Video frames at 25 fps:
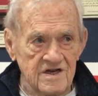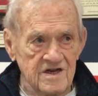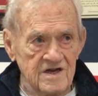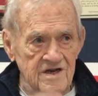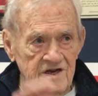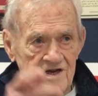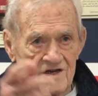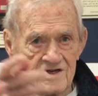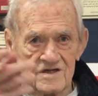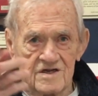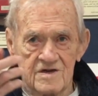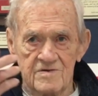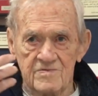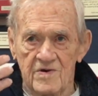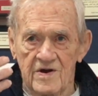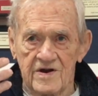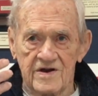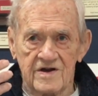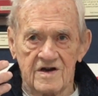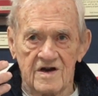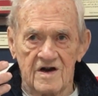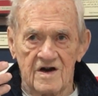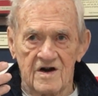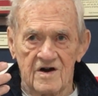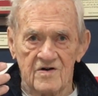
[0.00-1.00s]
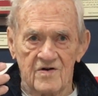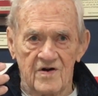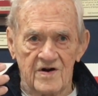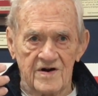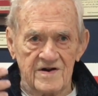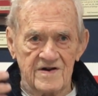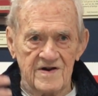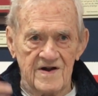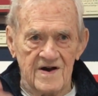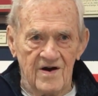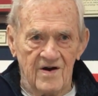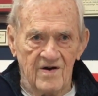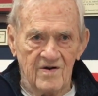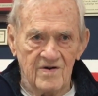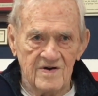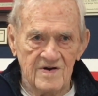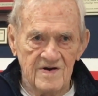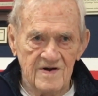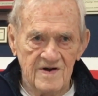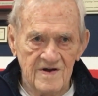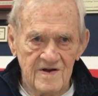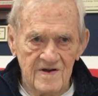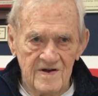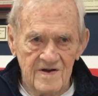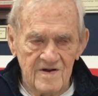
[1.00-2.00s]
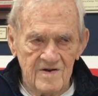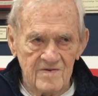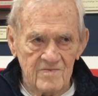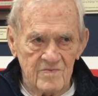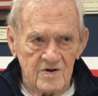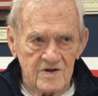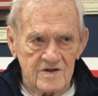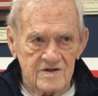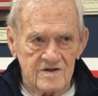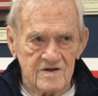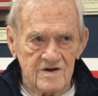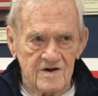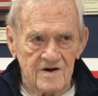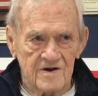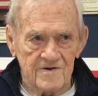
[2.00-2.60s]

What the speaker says: It's in my car right now, but